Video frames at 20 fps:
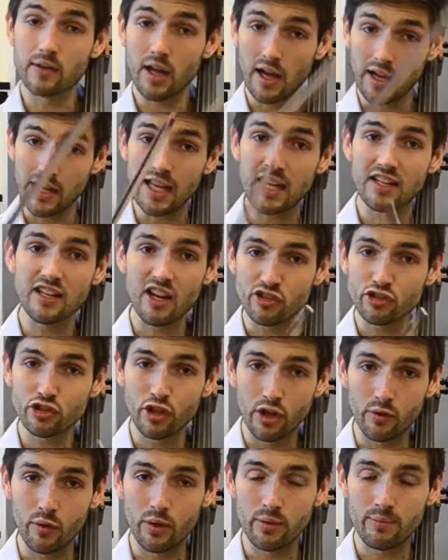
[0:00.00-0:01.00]
Again, I
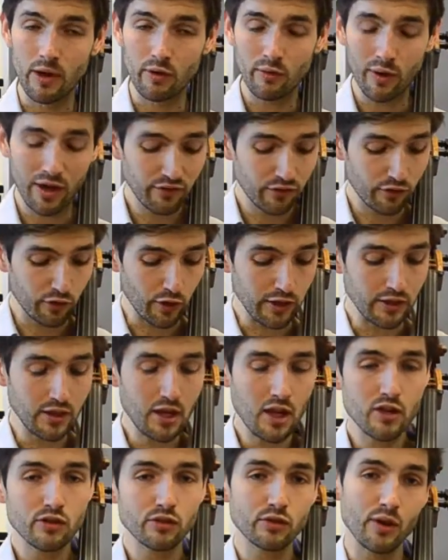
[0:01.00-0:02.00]
started with my right foot,
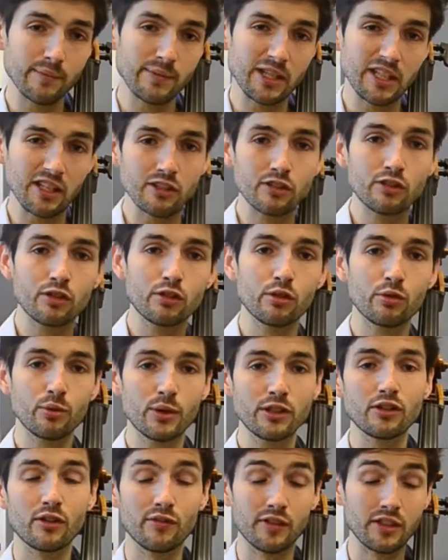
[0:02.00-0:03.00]
so I'm going to
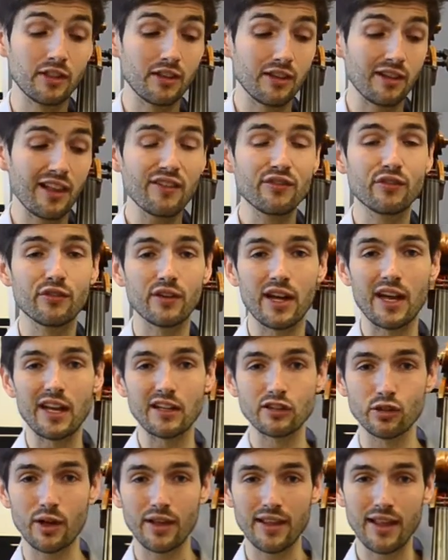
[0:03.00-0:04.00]
switch over to the left foot
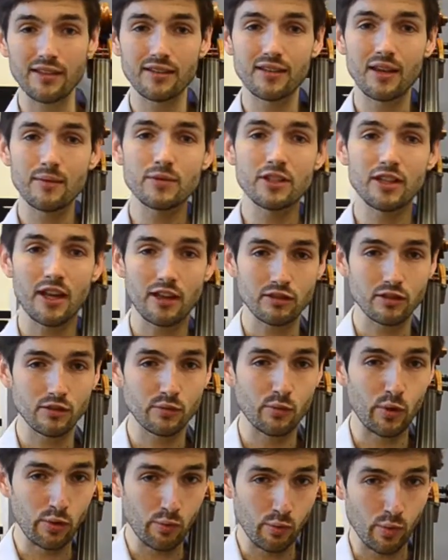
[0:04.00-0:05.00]
and try that same
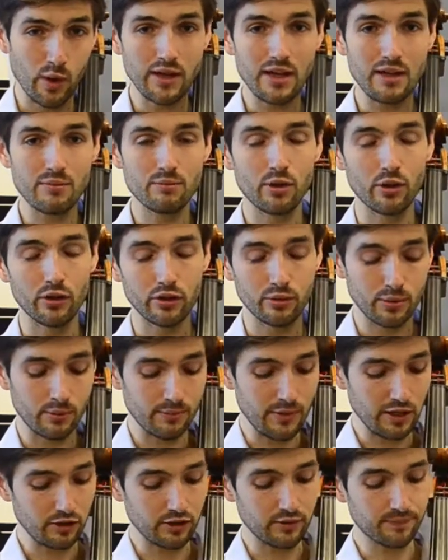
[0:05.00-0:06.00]
section with one impulse per
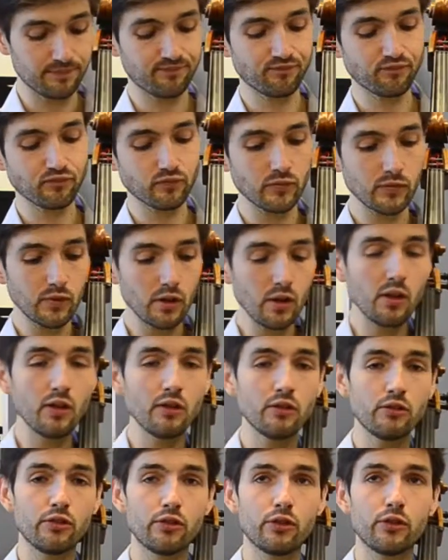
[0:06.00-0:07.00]
measure.
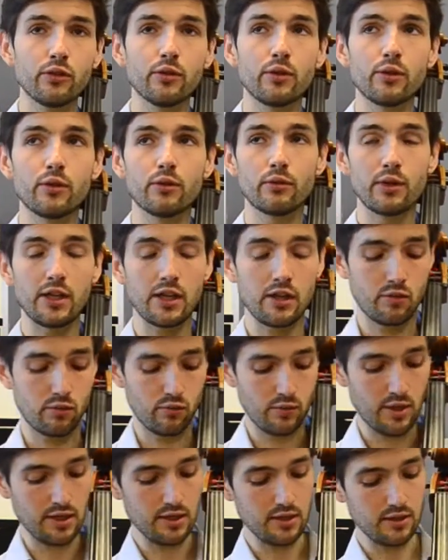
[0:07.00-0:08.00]
2, 3,
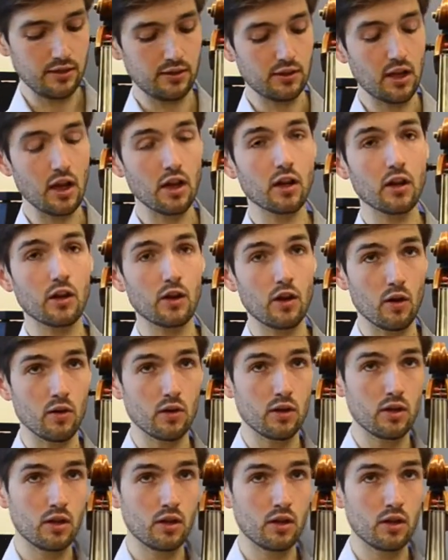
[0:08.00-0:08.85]
ready, set, go.